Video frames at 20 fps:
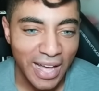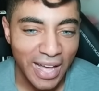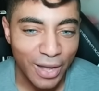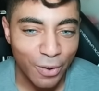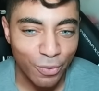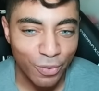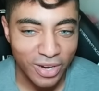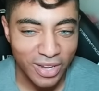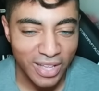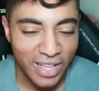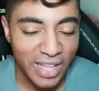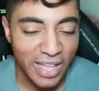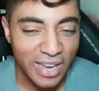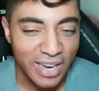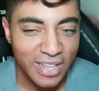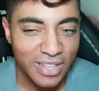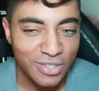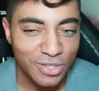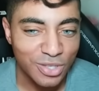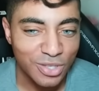I went
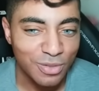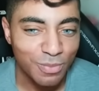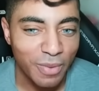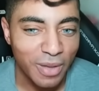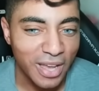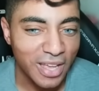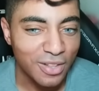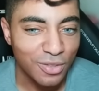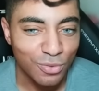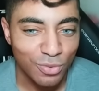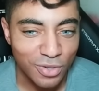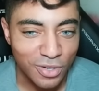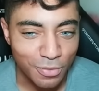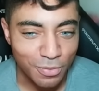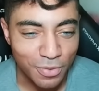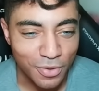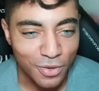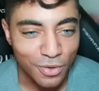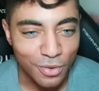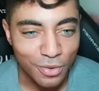ahead and just made a Twitter
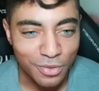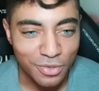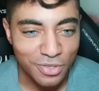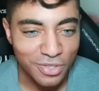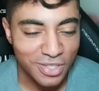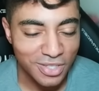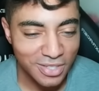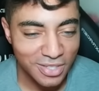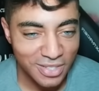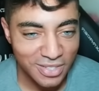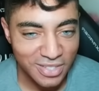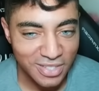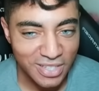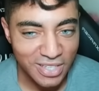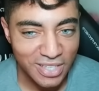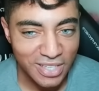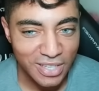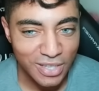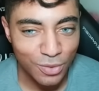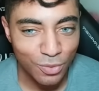poll just to
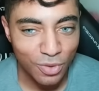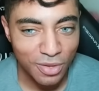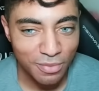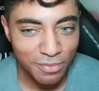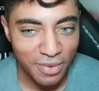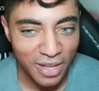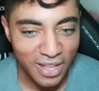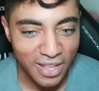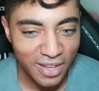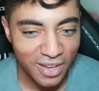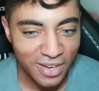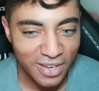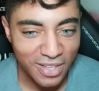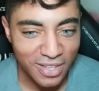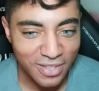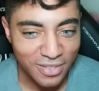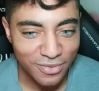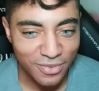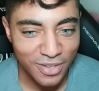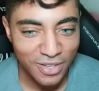see what my
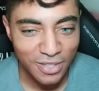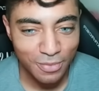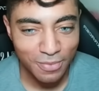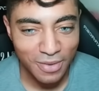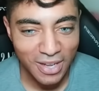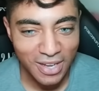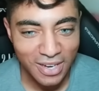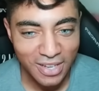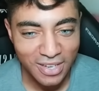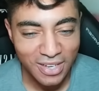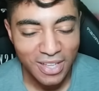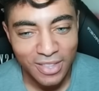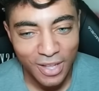audience felt about it.